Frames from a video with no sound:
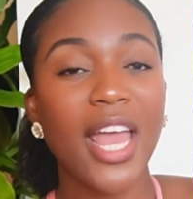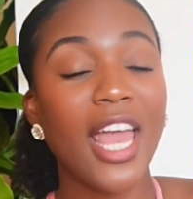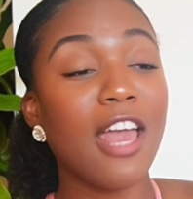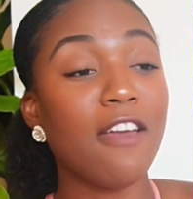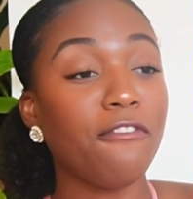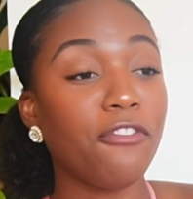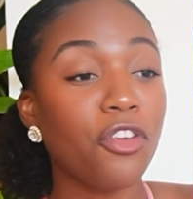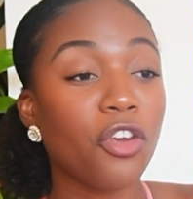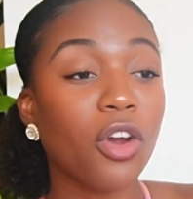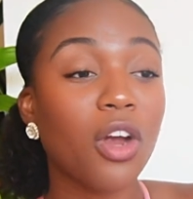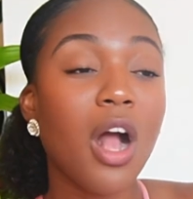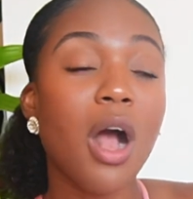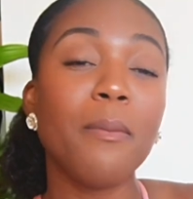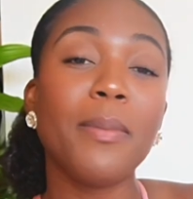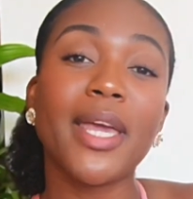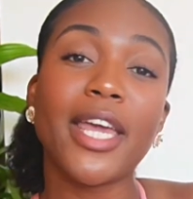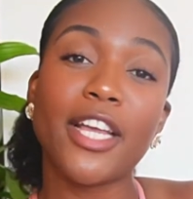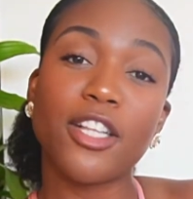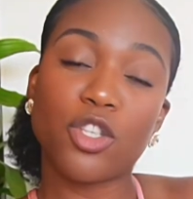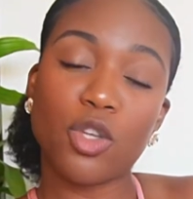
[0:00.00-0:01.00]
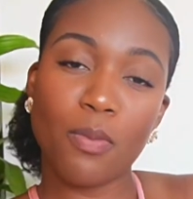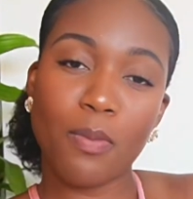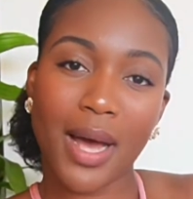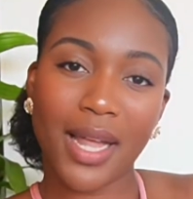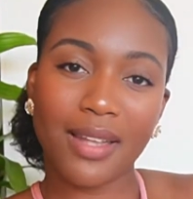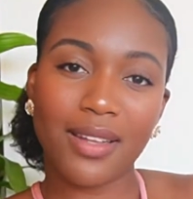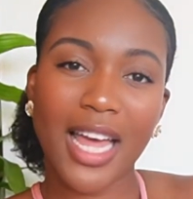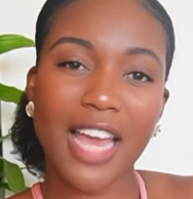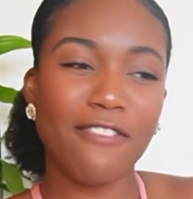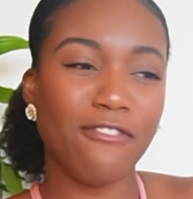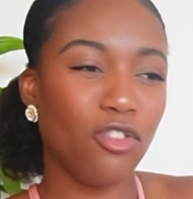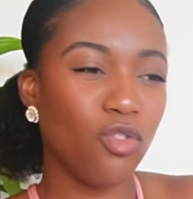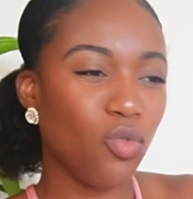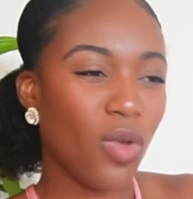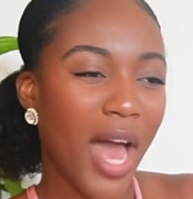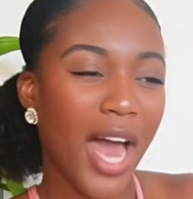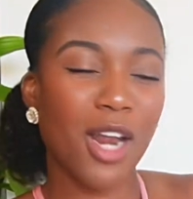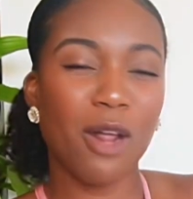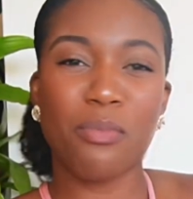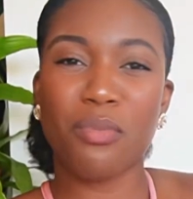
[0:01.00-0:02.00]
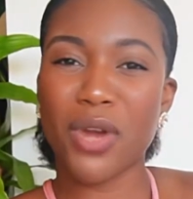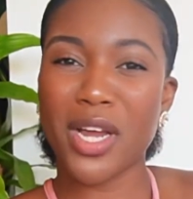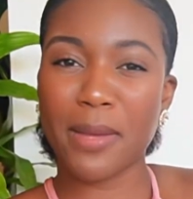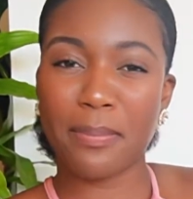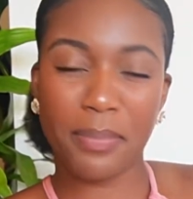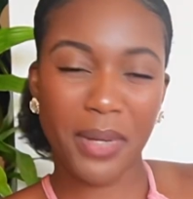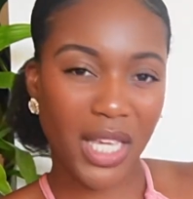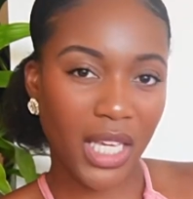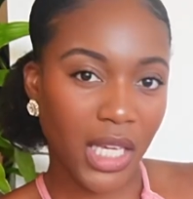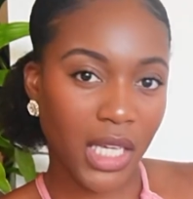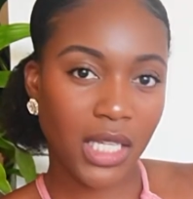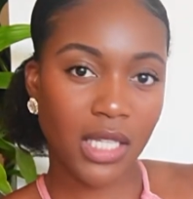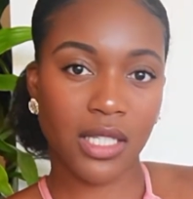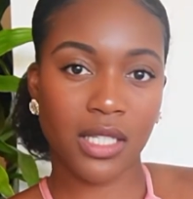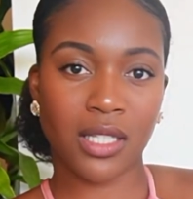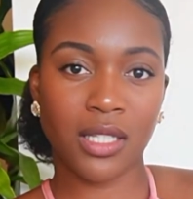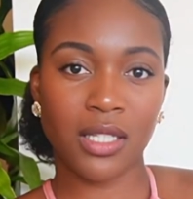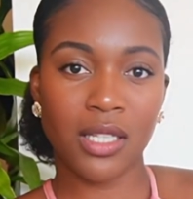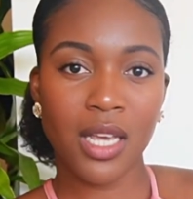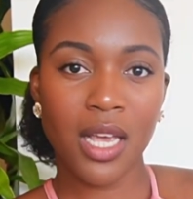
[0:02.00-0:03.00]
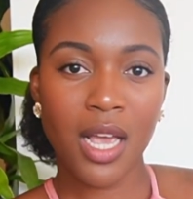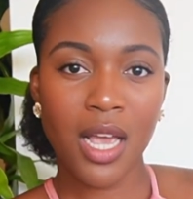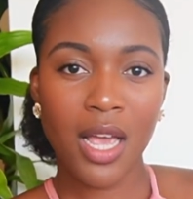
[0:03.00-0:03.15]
If you're coming into my life, you got to bring peace.